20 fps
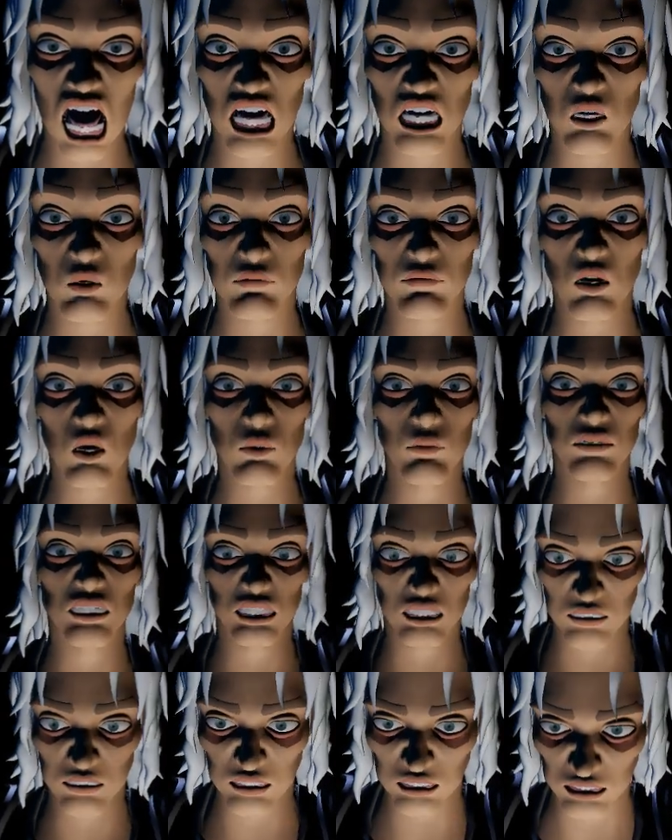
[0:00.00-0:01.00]
and you
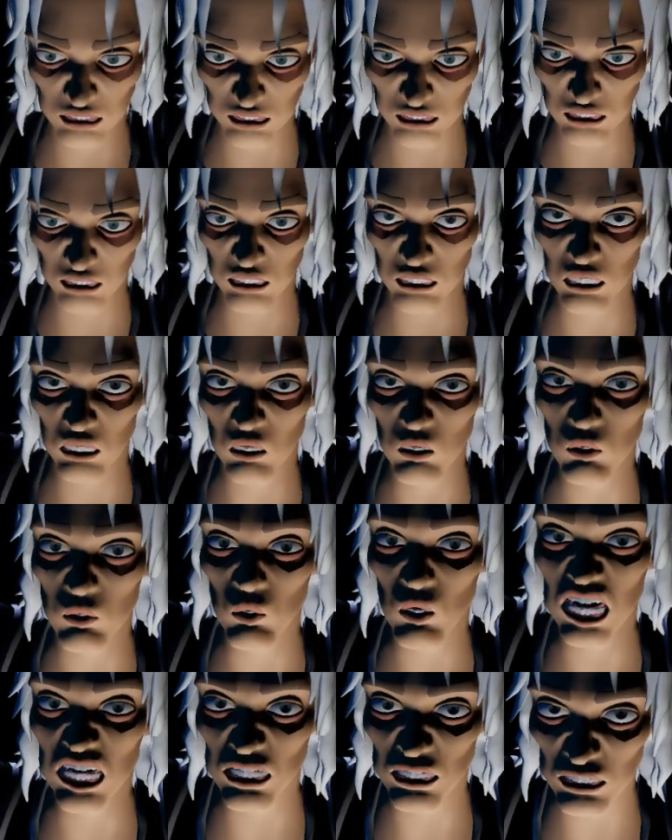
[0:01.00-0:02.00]
vomited.
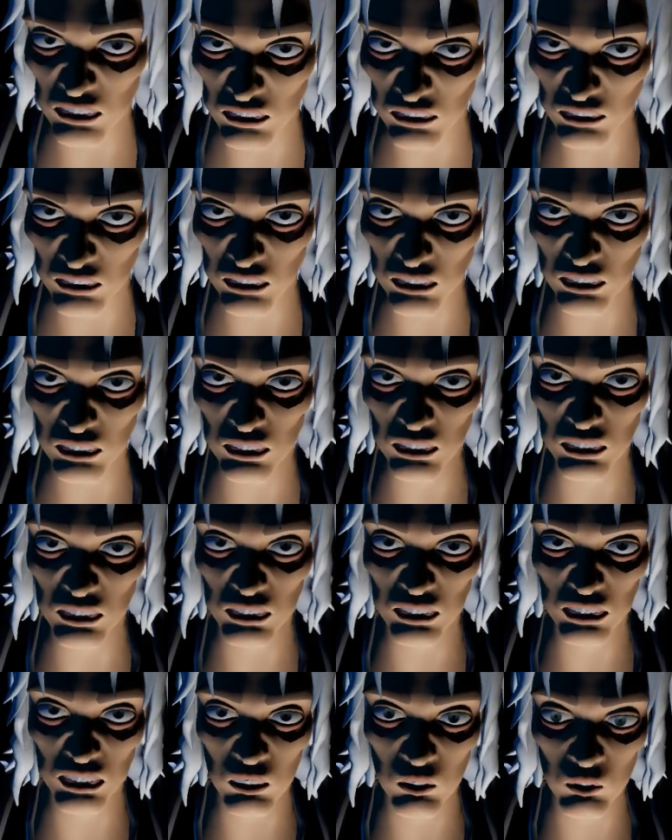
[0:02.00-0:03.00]
Great.
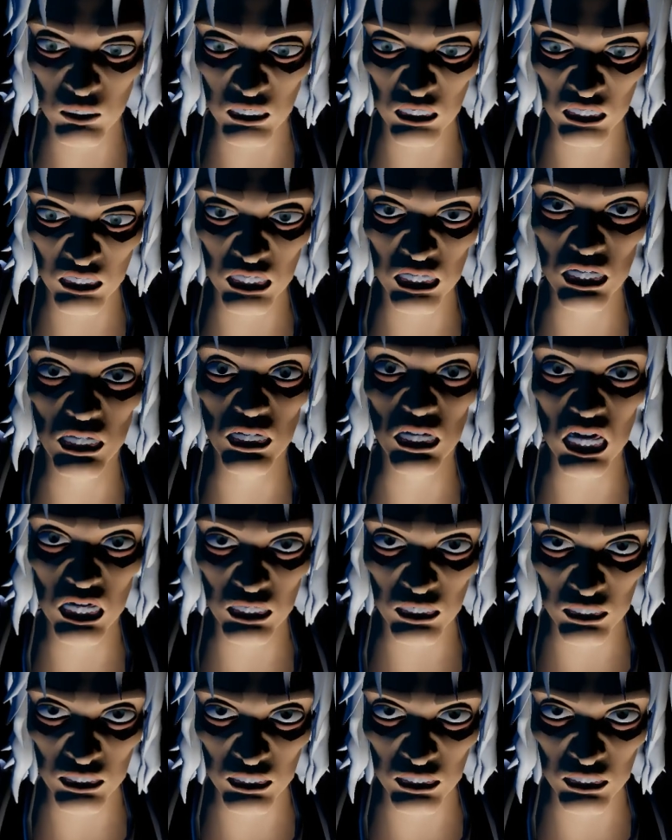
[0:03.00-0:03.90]
You want to clean that?